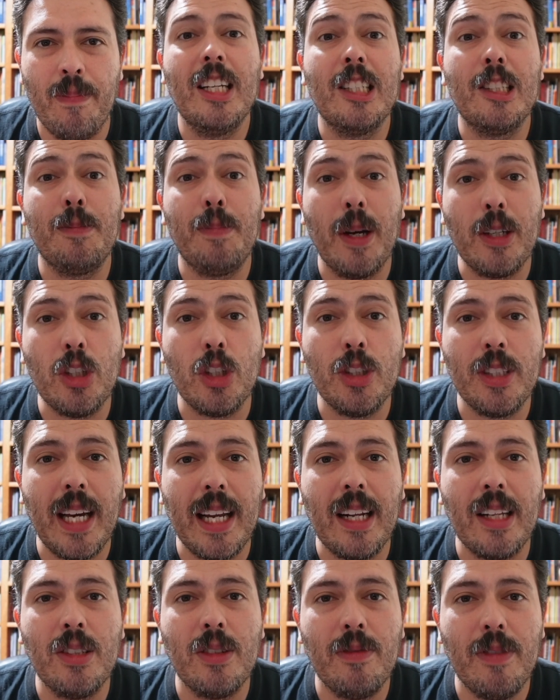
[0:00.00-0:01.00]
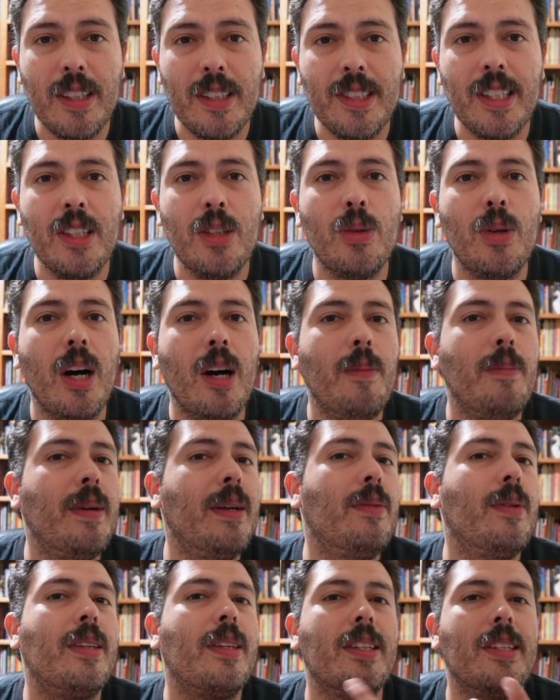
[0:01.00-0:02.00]
Special shout out to Vincent who helped
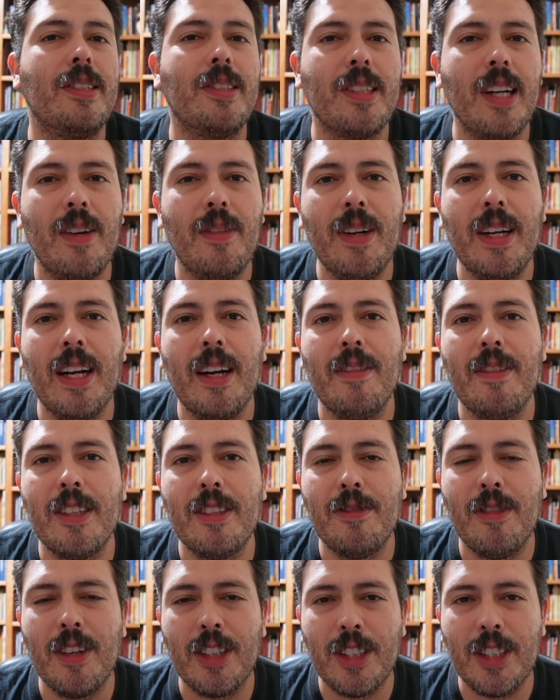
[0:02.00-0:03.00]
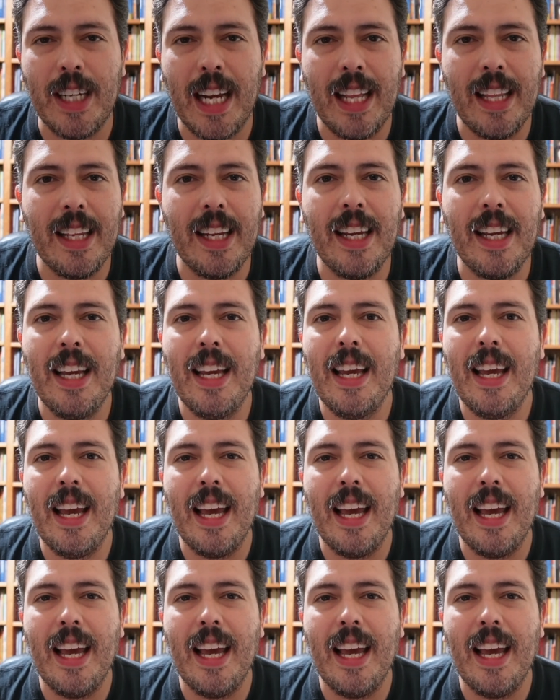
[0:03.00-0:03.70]
me with the discovery of this functionality,